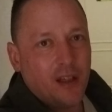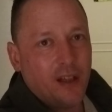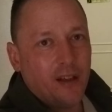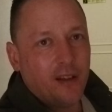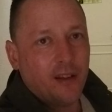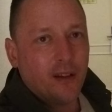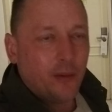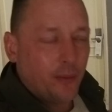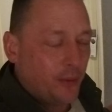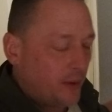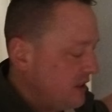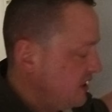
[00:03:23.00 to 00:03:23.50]

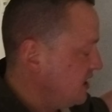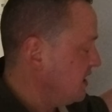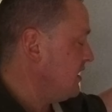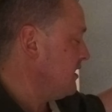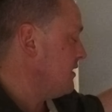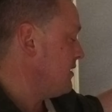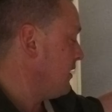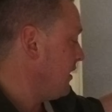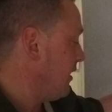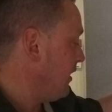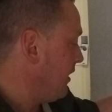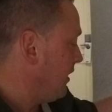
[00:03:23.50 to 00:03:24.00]
neither, which
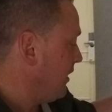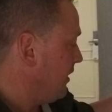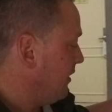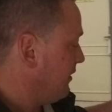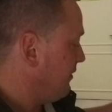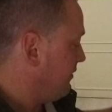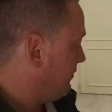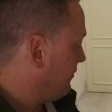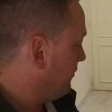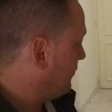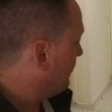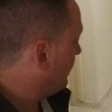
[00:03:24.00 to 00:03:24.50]
is uh,
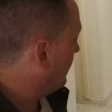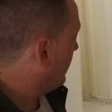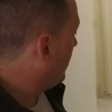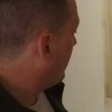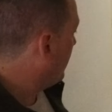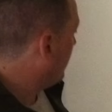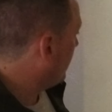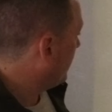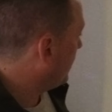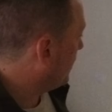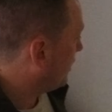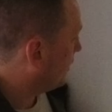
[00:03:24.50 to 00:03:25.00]

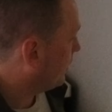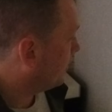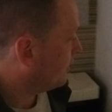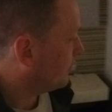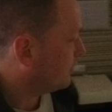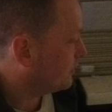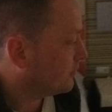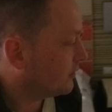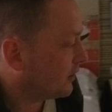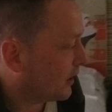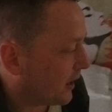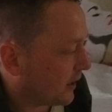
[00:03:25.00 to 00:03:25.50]
uh,
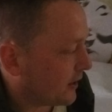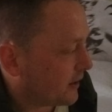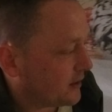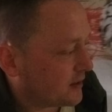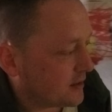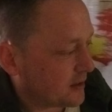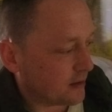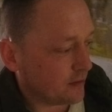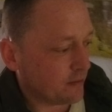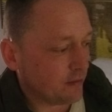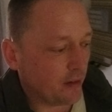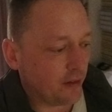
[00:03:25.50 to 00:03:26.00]

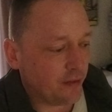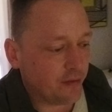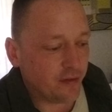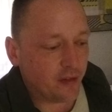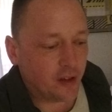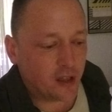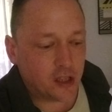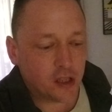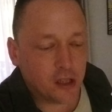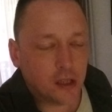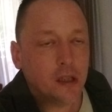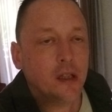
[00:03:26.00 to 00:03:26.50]
nice and
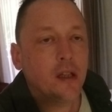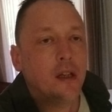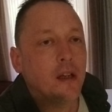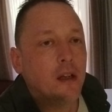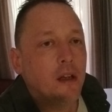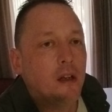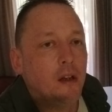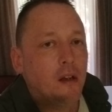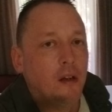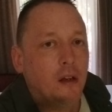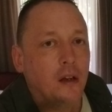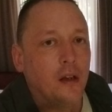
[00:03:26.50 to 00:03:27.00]
refreshing
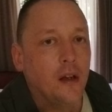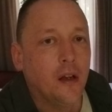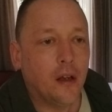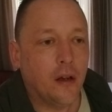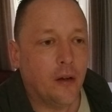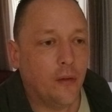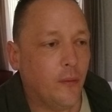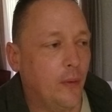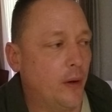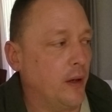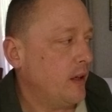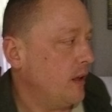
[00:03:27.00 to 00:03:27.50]

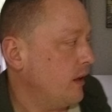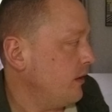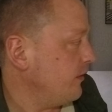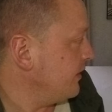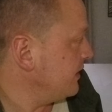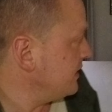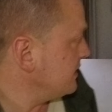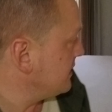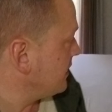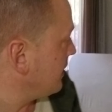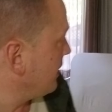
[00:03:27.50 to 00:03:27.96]
when you're in